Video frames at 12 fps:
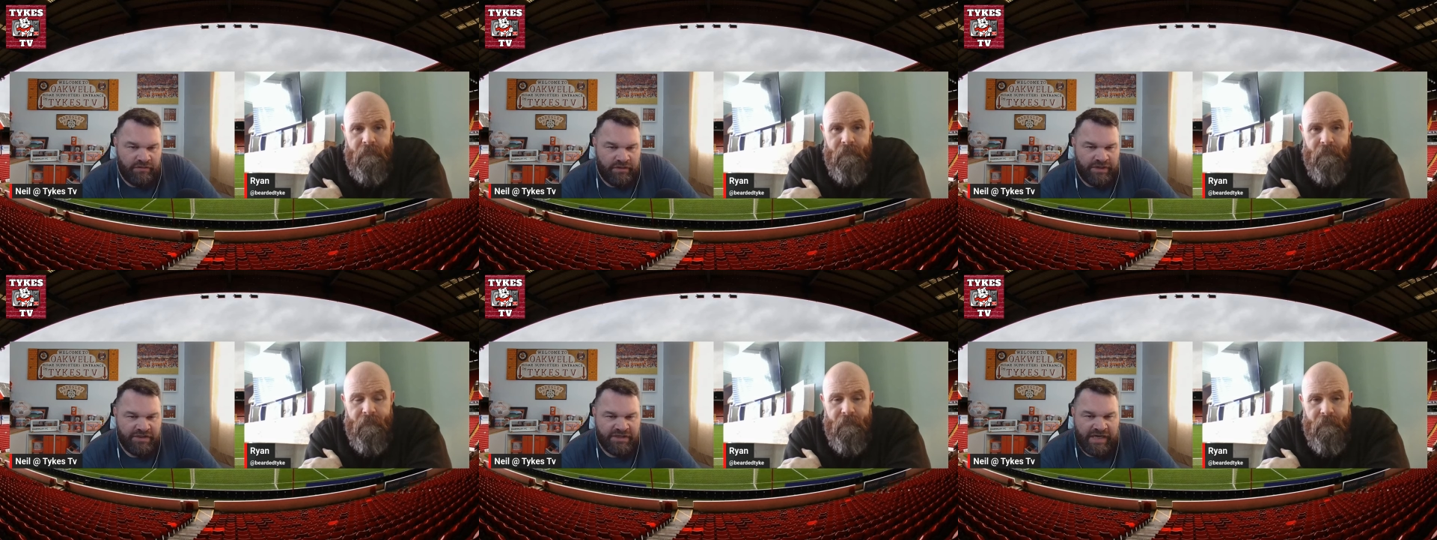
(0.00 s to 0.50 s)

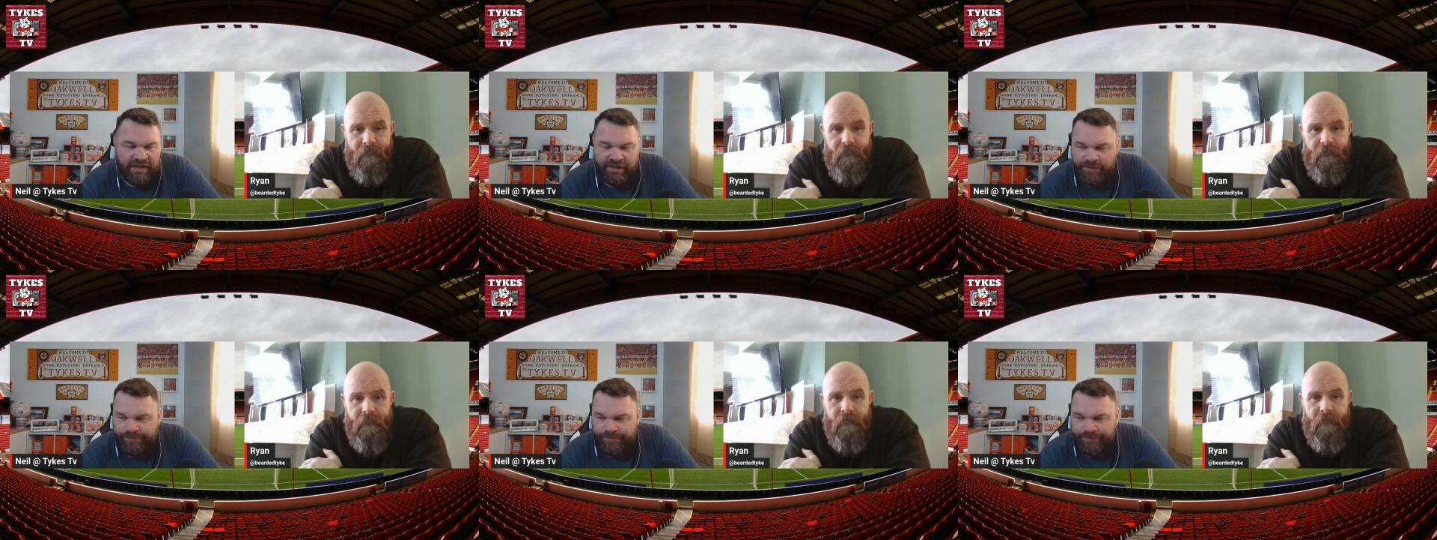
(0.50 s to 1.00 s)
Speaker 1: his tally,
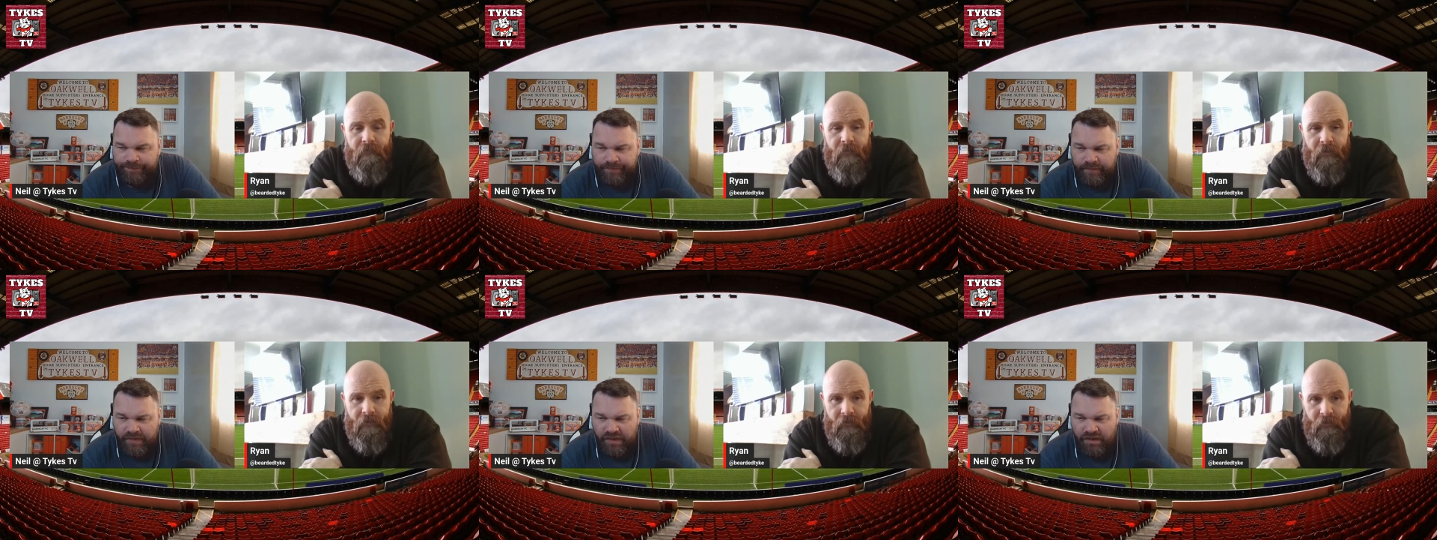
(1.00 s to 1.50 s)

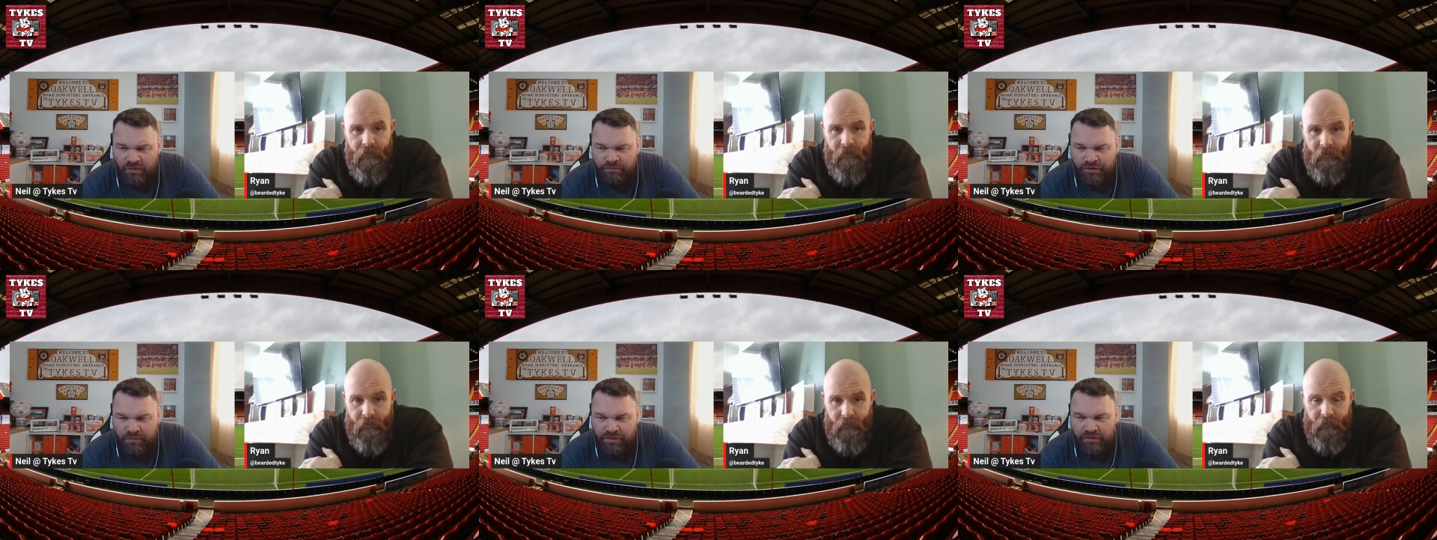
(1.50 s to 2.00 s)

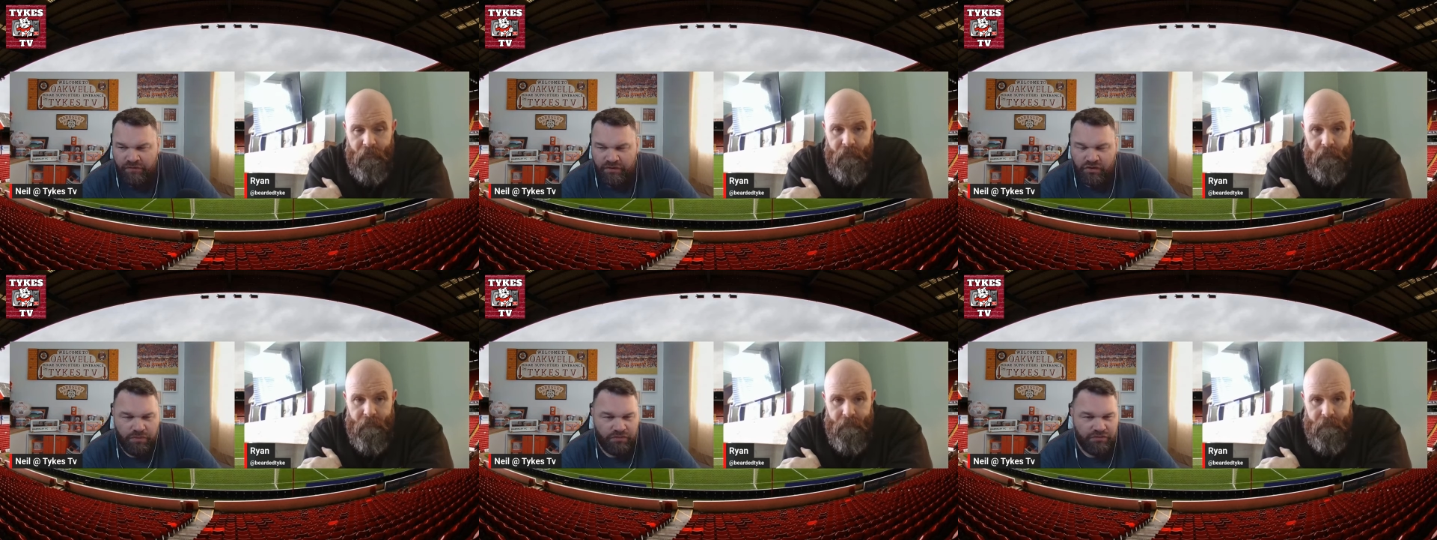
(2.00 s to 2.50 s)
probably another
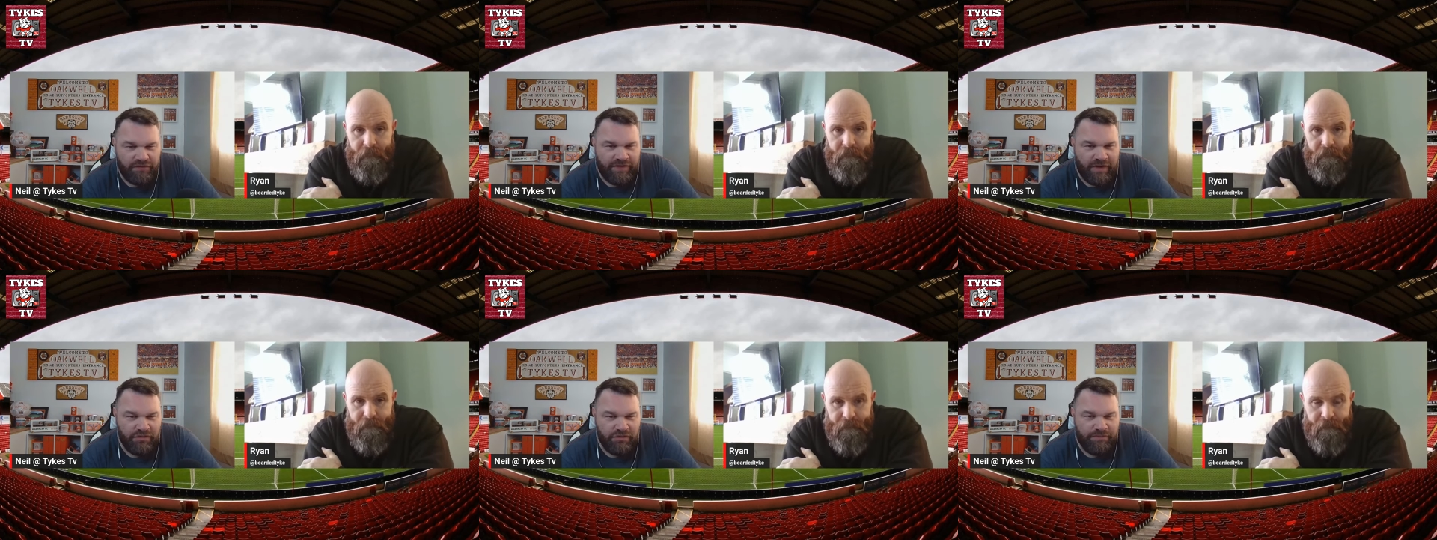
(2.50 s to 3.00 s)
couple hundred
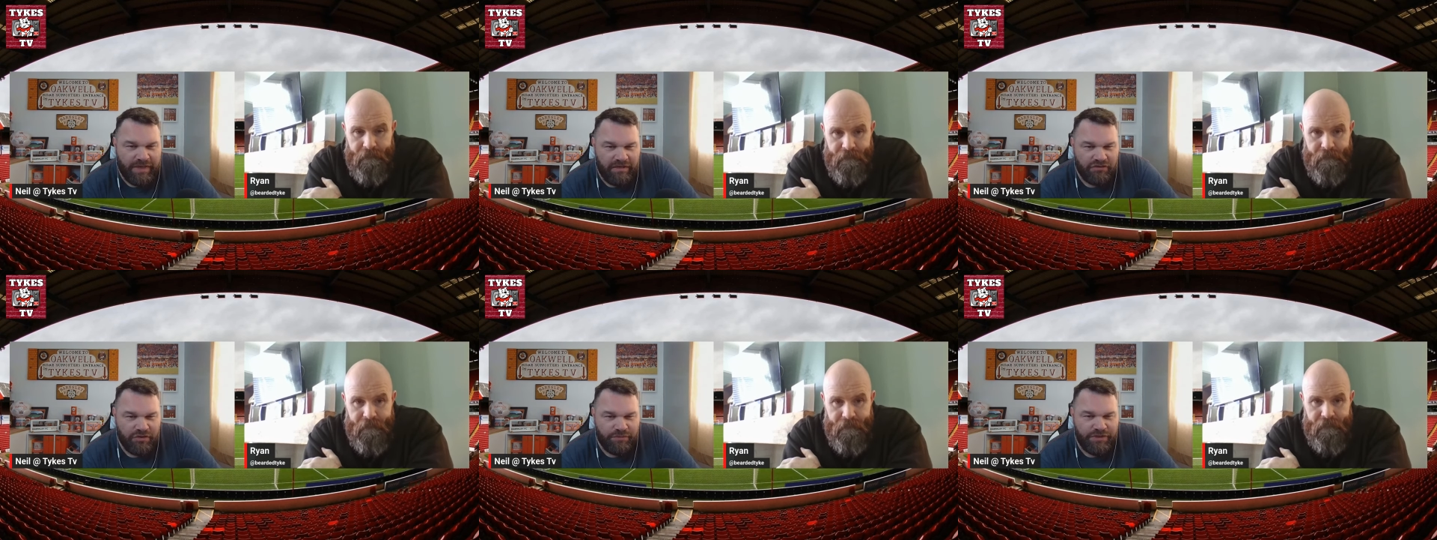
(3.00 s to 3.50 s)
thousand pound
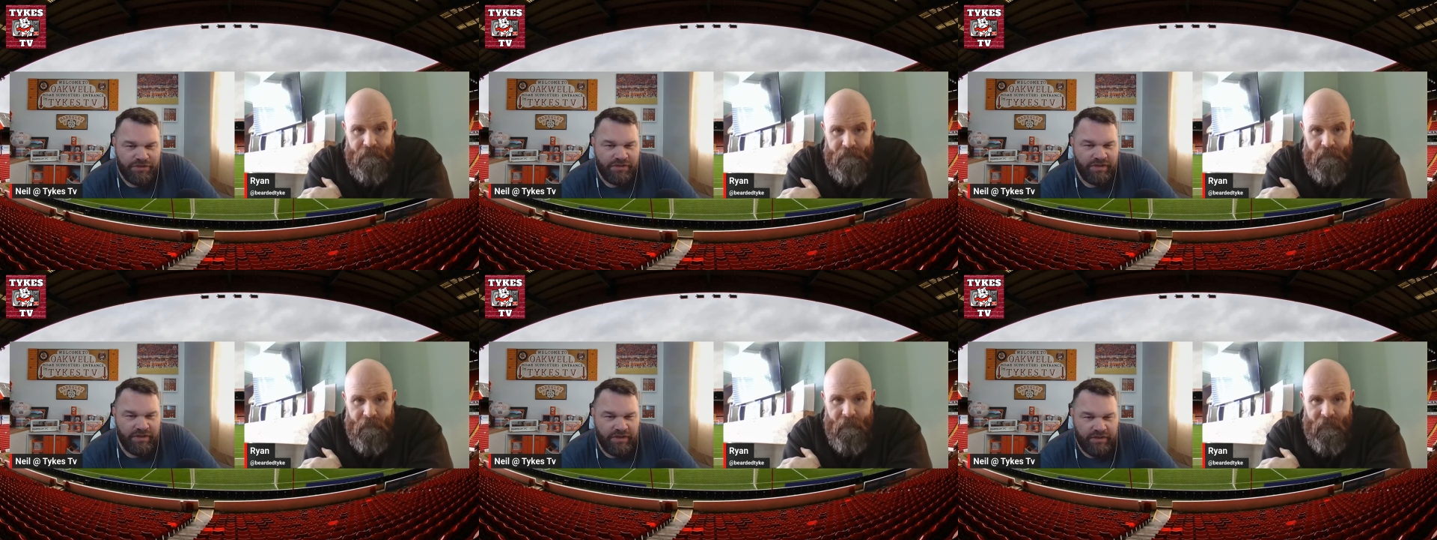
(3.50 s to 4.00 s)
top his,
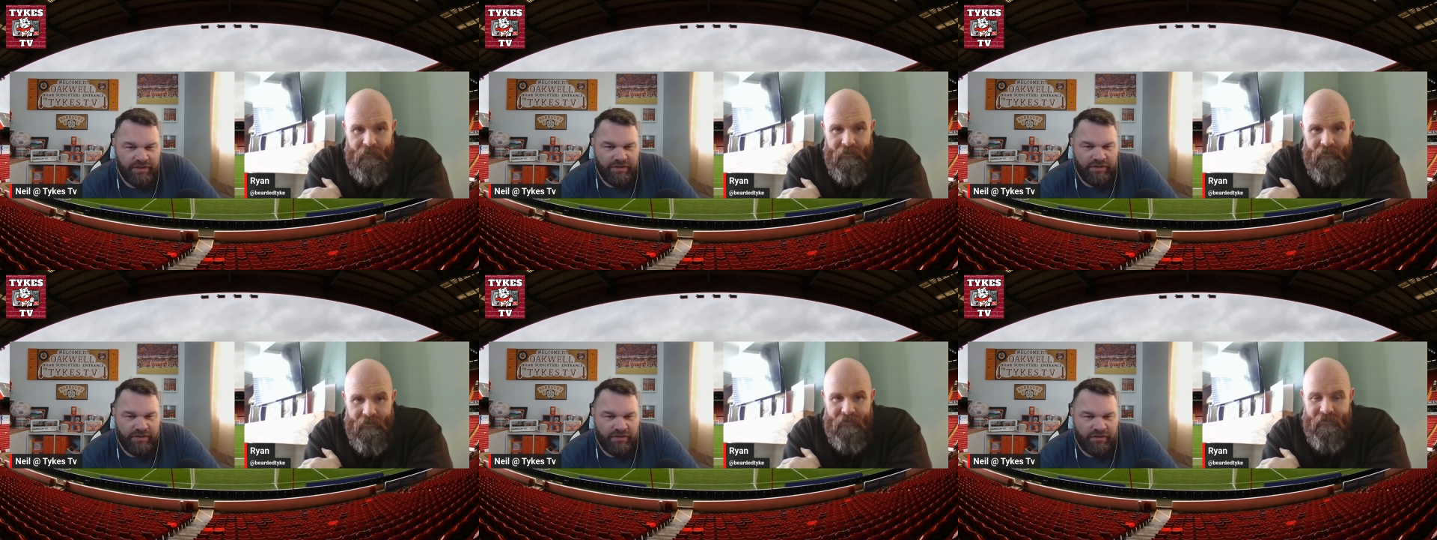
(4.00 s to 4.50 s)

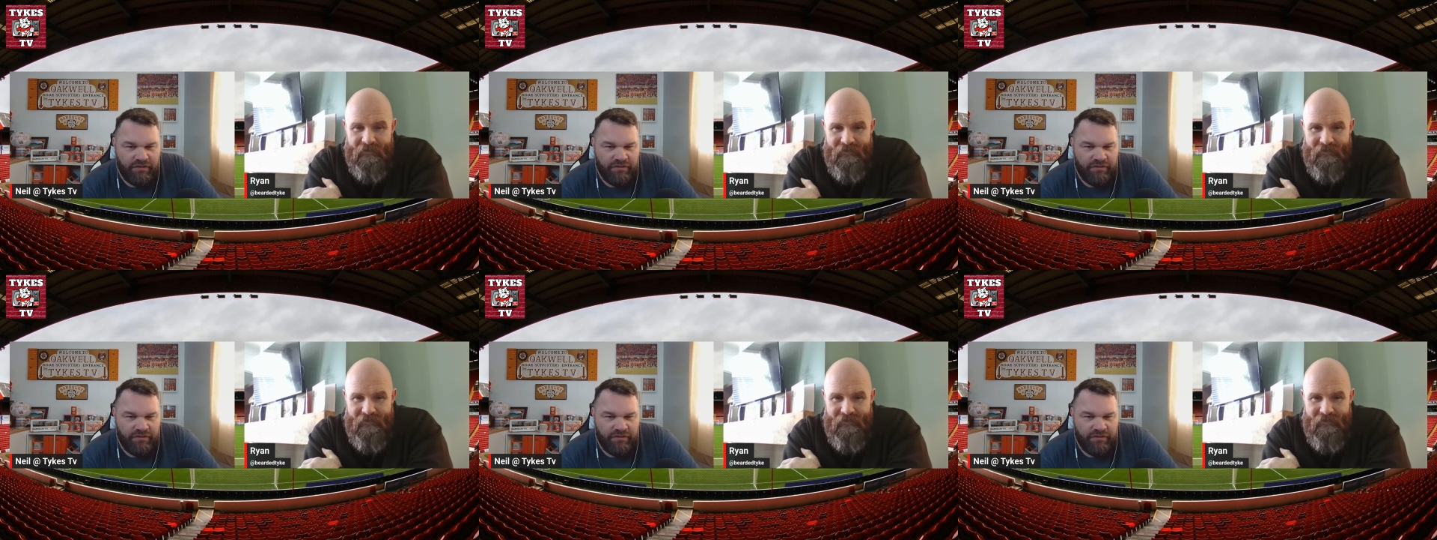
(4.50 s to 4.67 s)
you know,